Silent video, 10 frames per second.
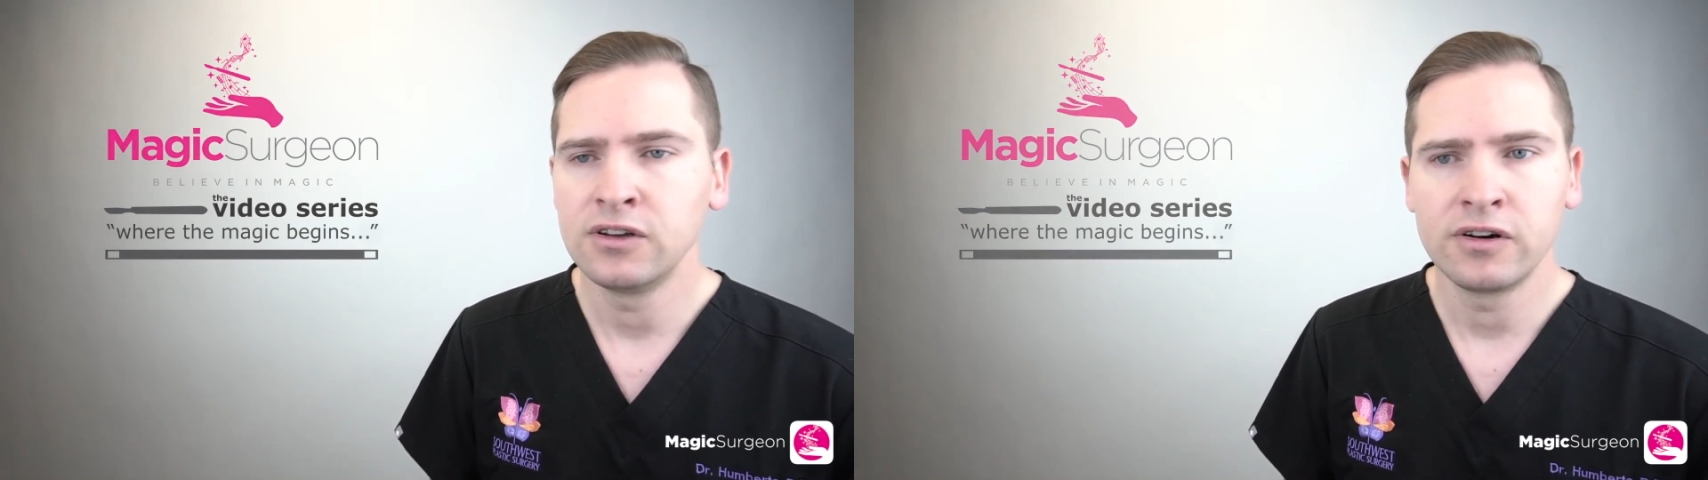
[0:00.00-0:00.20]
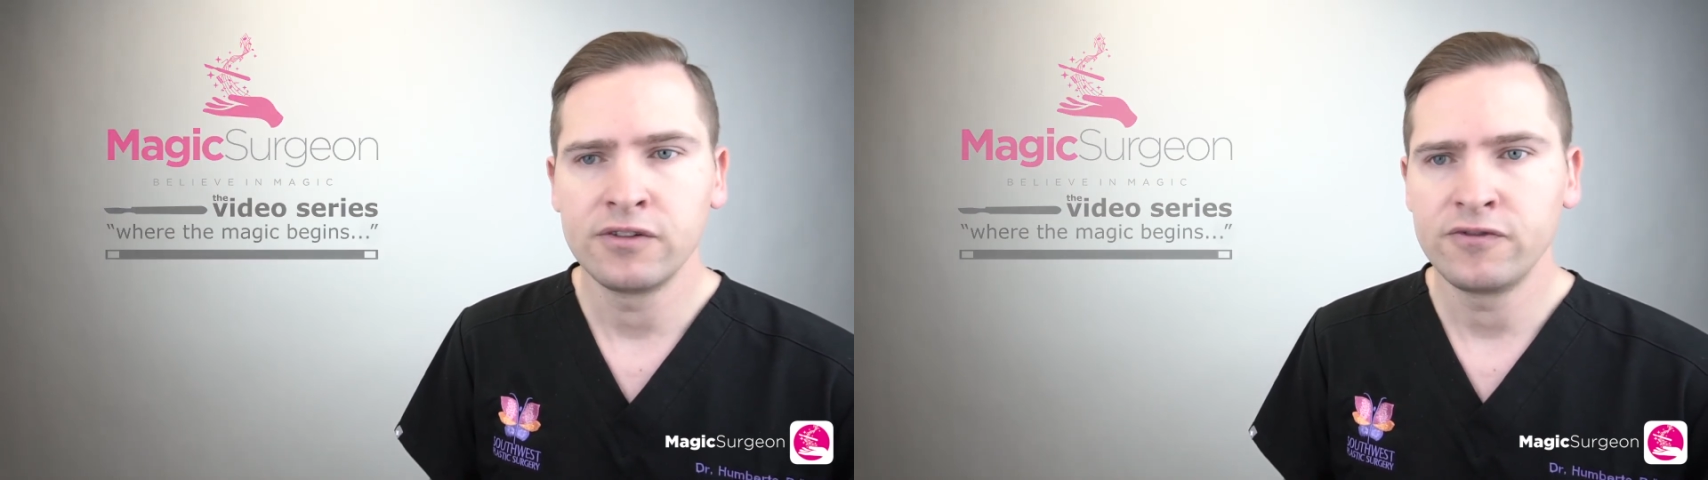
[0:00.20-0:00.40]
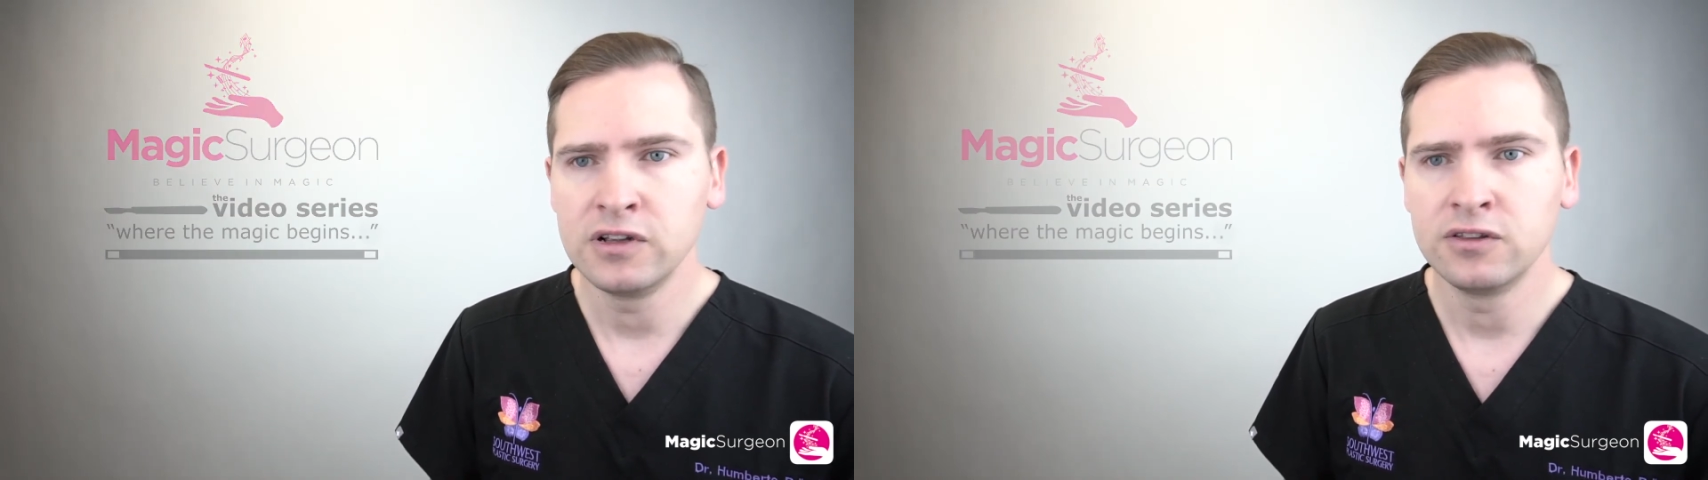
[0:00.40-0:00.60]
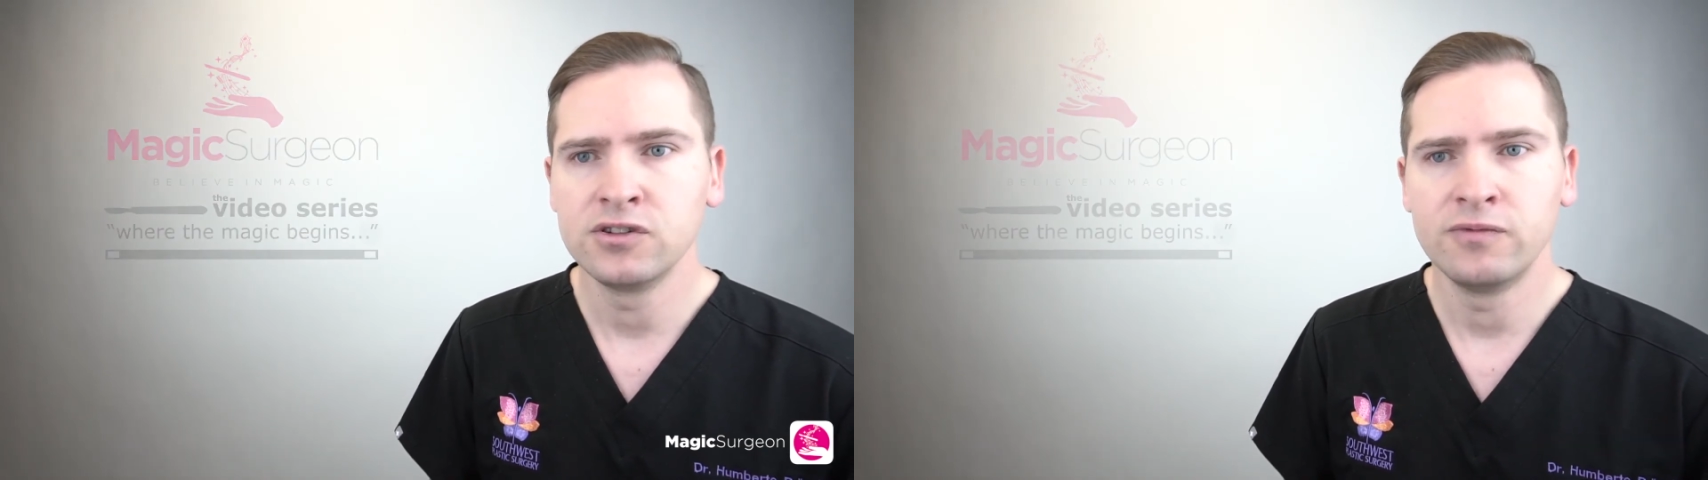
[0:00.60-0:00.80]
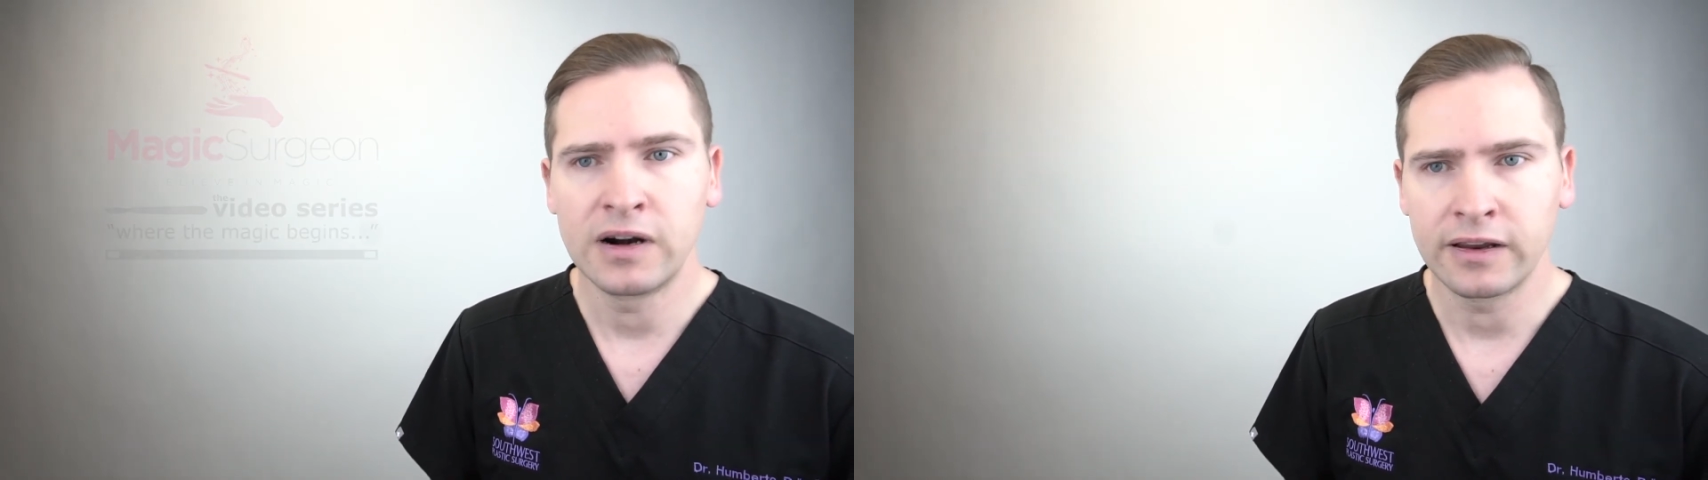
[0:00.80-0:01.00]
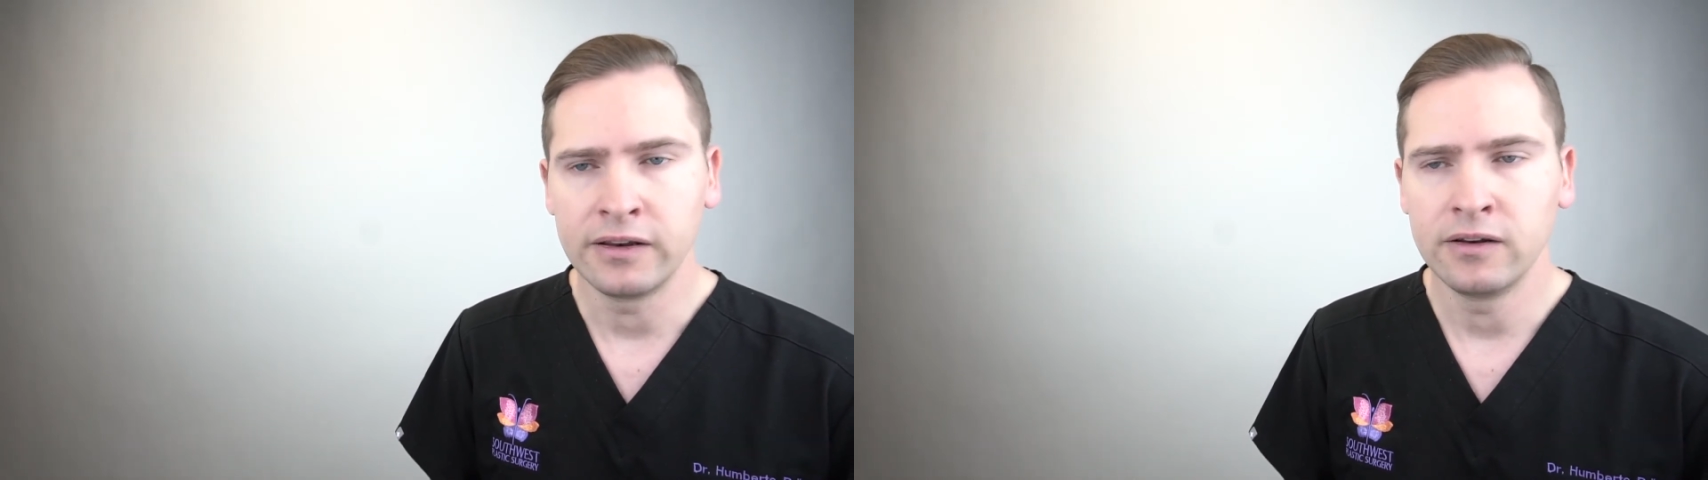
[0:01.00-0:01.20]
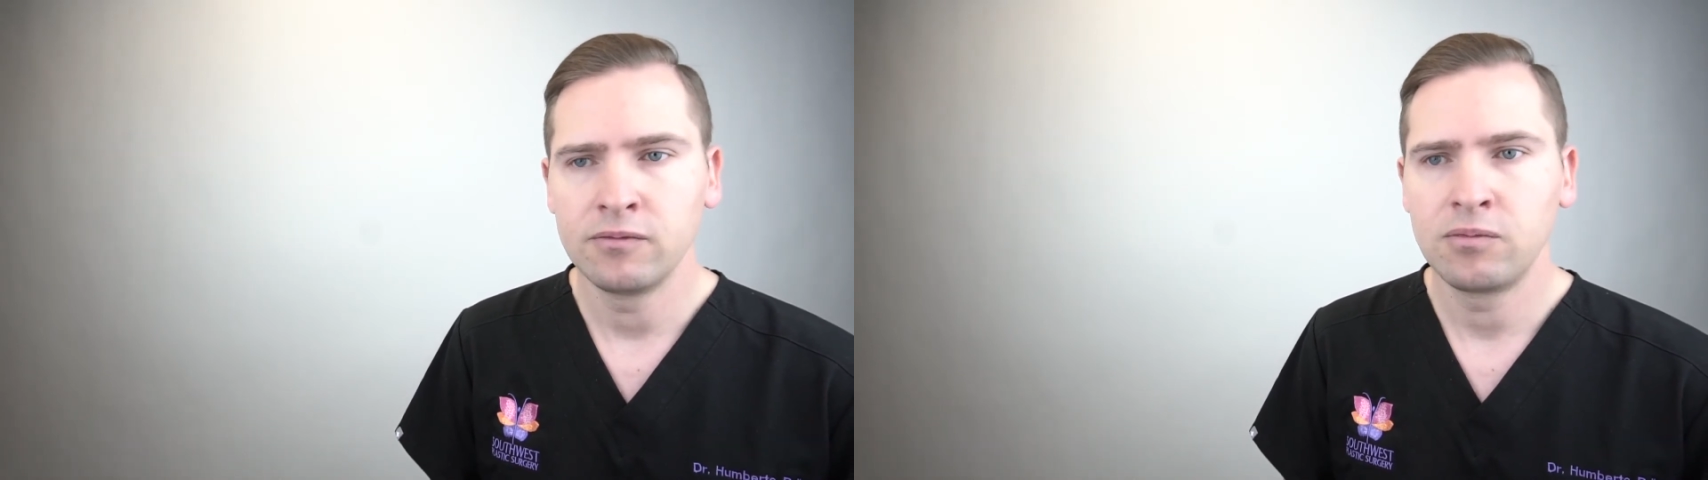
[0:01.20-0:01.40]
not a field to bargain.